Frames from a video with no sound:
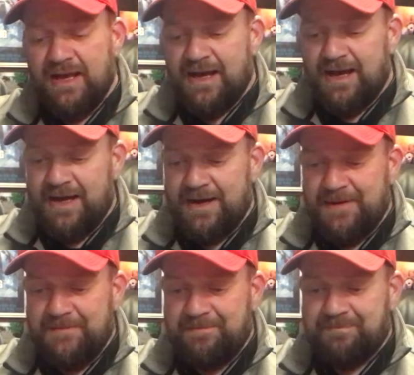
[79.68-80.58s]

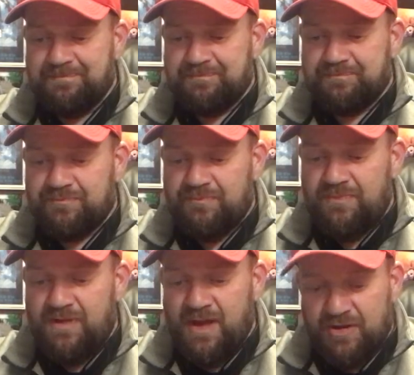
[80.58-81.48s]

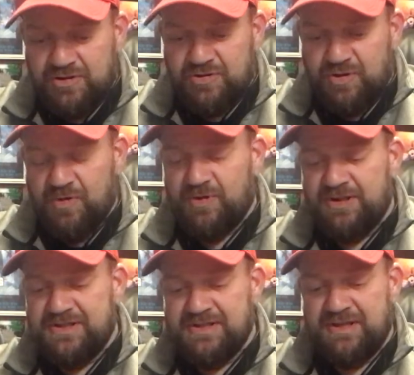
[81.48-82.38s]
I'll show you
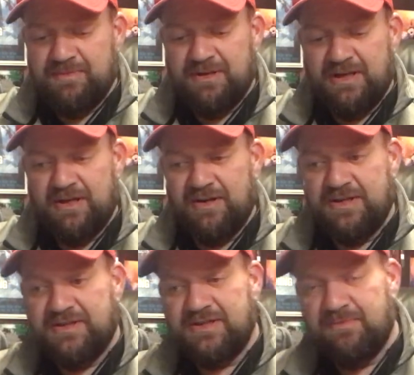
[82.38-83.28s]
what he sent me here.
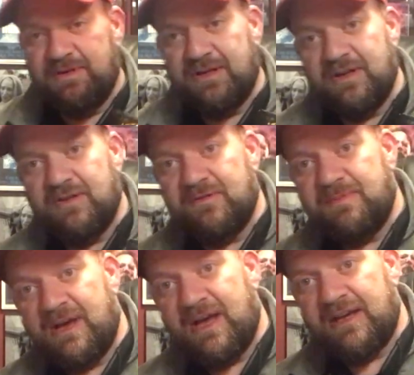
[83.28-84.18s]
He sent me another
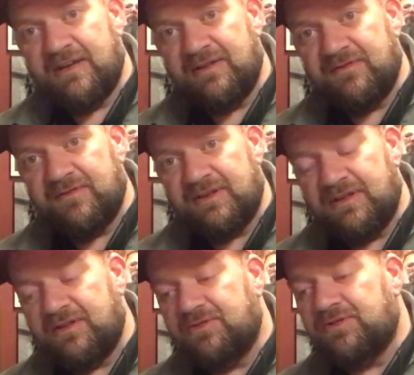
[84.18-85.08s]
pack of
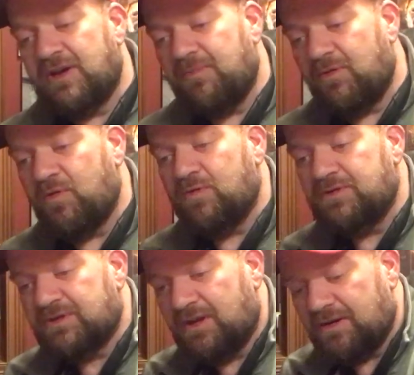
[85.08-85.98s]
Little Shop of
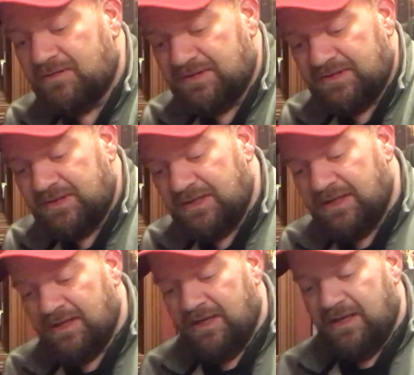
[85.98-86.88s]
Horrors cards.
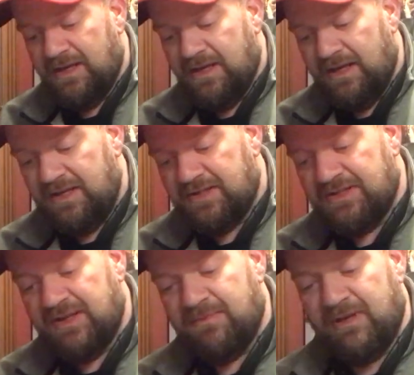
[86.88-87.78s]
He
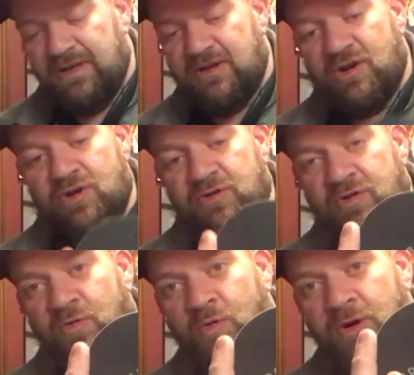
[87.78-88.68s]
sent me an
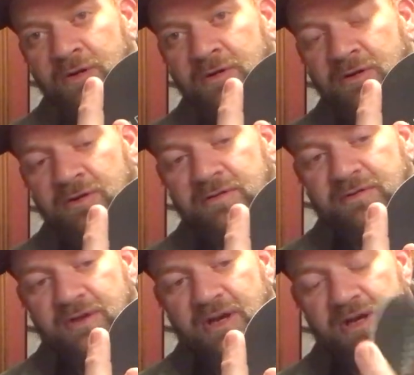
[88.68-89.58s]
underwater
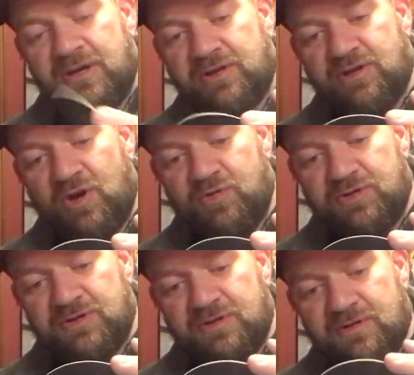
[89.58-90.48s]

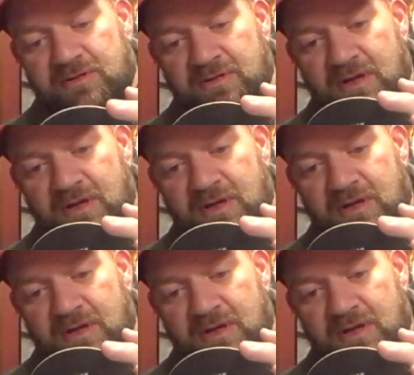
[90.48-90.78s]
coaster.